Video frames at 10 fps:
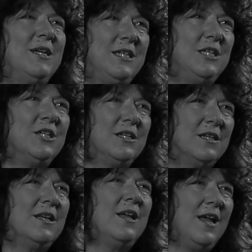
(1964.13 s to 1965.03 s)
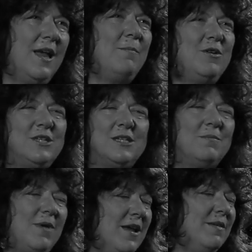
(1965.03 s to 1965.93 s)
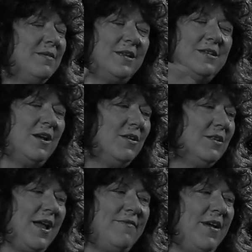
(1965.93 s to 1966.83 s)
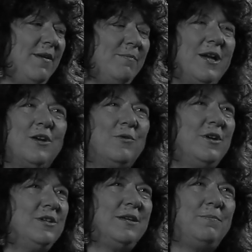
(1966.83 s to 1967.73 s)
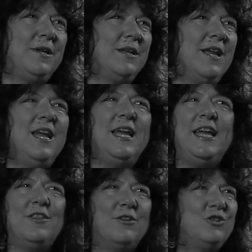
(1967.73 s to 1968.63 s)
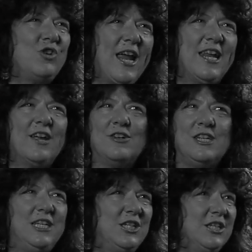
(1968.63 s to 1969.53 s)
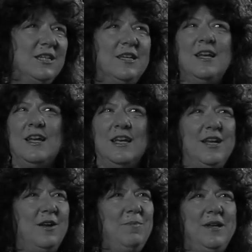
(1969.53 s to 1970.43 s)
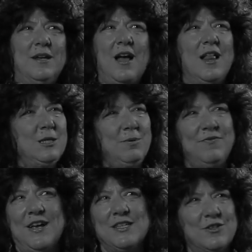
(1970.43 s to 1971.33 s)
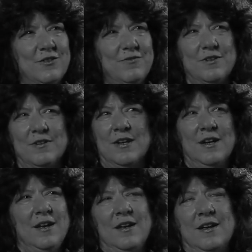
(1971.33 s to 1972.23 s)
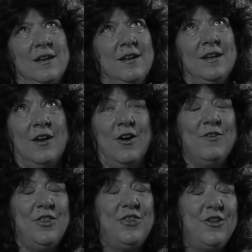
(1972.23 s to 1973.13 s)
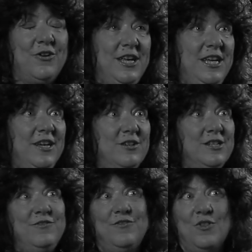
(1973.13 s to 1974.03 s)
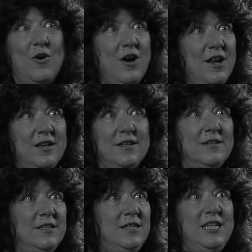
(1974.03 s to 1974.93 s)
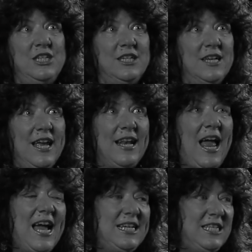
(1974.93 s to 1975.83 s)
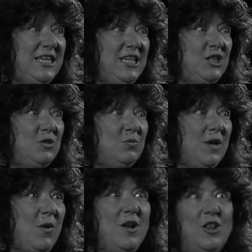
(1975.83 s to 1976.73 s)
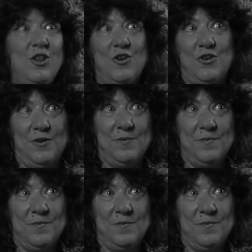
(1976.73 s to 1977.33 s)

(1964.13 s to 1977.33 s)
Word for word: about teaching, and most of my adult life, I, my careers have been either training or teaching. You know, being a college professor for over 30 years in Florida and teaching, and I teach what I want to learn.